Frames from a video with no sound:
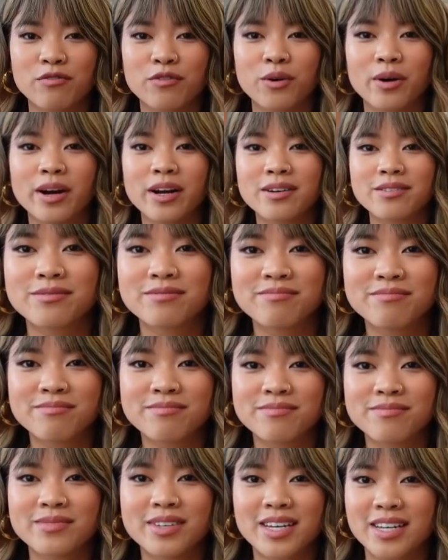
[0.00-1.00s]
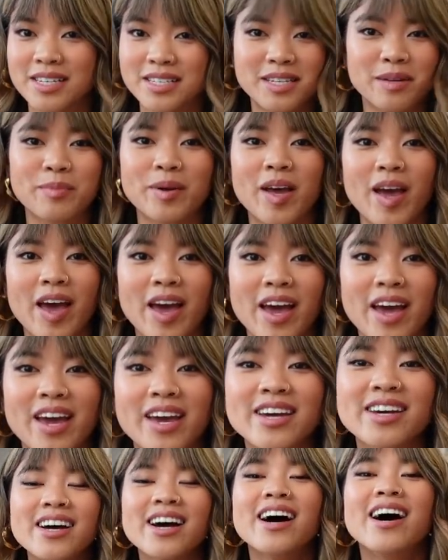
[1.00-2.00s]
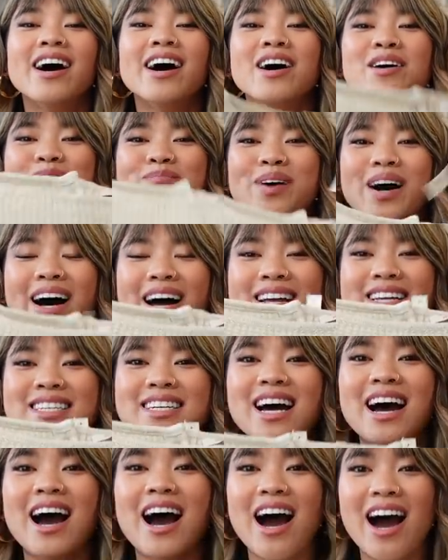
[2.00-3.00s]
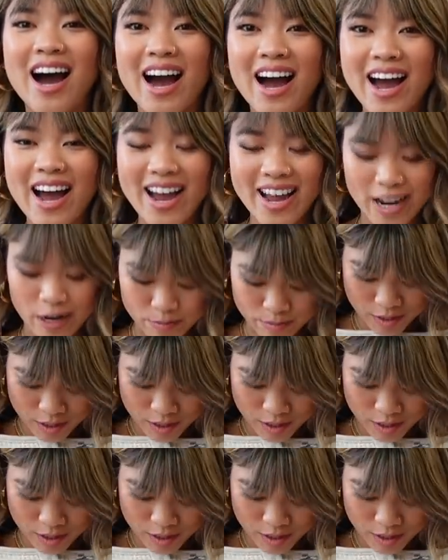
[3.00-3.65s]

for it exhibit A. But I am